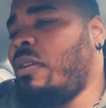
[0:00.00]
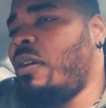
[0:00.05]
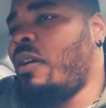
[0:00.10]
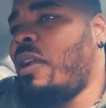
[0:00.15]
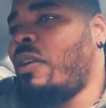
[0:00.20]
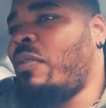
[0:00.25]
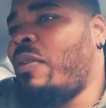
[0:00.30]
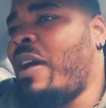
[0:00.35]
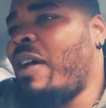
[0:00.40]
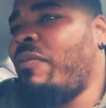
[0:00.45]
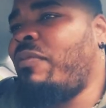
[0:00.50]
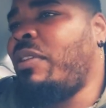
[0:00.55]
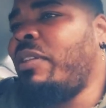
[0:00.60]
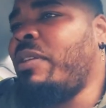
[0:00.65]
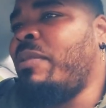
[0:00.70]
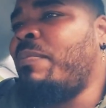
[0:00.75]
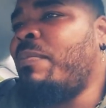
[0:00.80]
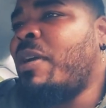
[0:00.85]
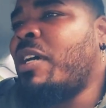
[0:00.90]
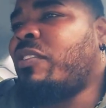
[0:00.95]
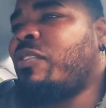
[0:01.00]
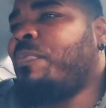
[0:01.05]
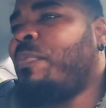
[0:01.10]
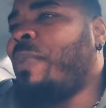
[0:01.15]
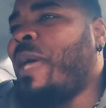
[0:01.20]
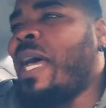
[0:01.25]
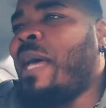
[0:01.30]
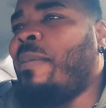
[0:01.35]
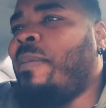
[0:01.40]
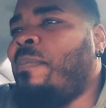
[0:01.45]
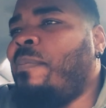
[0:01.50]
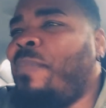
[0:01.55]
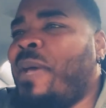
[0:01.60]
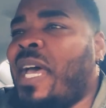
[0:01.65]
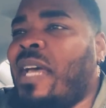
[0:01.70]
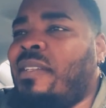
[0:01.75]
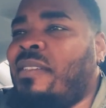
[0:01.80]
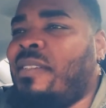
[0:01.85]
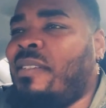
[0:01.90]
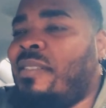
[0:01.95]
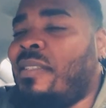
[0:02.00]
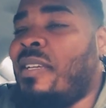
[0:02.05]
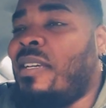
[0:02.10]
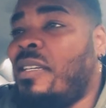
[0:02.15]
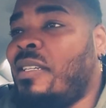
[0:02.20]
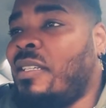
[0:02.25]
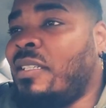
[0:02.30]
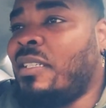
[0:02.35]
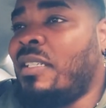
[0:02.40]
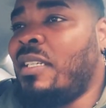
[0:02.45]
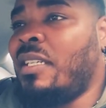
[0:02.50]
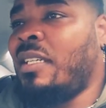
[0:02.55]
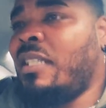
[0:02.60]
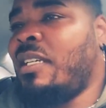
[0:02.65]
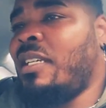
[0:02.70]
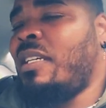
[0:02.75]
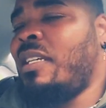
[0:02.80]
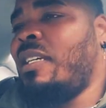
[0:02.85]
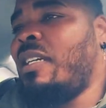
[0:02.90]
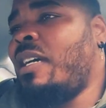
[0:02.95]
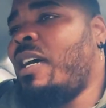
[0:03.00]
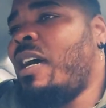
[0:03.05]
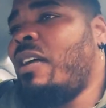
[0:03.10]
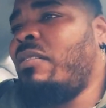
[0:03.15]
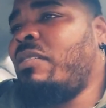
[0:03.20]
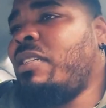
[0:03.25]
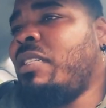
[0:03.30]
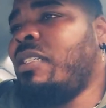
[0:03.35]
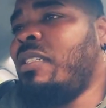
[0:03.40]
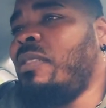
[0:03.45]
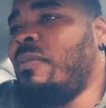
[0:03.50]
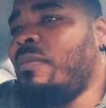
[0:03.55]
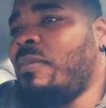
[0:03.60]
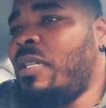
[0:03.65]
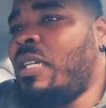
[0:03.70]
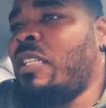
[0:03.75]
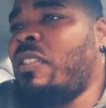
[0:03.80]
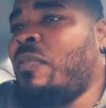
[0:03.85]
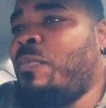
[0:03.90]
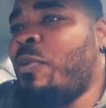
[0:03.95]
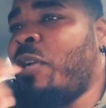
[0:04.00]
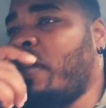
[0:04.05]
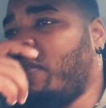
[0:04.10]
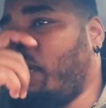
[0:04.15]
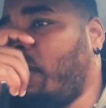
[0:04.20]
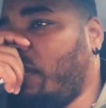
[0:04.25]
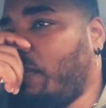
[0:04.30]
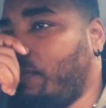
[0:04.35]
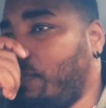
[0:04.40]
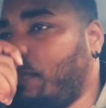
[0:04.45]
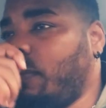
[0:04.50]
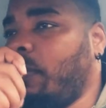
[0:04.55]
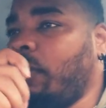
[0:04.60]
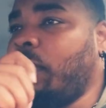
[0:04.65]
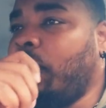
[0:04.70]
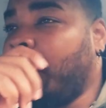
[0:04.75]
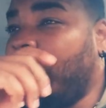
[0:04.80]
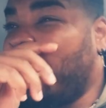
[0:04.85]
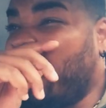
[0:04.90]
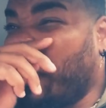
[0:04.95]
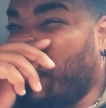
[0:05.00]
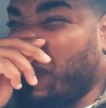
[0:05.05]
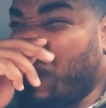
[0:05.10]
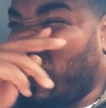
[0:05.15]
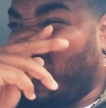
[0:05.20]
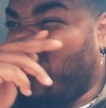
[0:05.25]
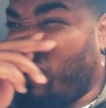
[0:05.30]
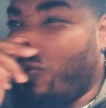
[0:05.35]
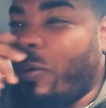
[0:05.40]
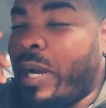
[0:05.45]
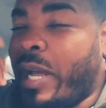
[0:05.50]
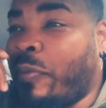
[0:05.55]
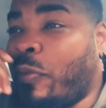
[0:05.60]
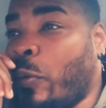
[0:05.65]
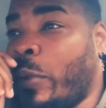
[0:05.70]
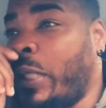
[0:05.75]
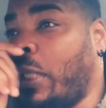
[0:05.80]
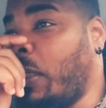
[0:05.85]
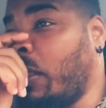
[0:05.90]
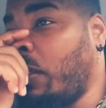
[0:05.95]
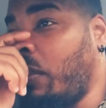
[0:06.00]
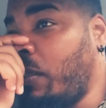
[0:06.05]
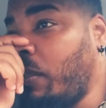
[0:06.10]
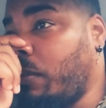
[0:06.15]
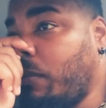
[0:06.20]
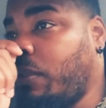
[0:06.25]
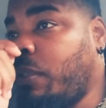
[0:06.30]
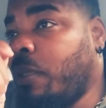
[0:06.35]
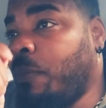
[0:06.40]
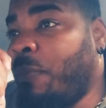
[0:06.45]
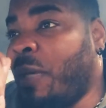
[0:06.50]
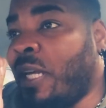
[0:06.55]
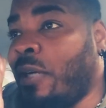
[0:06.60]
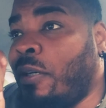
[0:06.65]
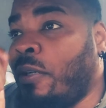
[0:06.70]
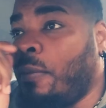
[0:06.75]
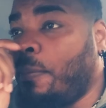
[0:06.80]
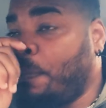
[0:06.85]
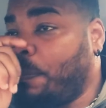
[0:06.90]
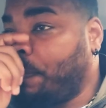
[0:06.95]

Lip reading: don't have really much bad to say. I already expressed what I thought he could have did better. All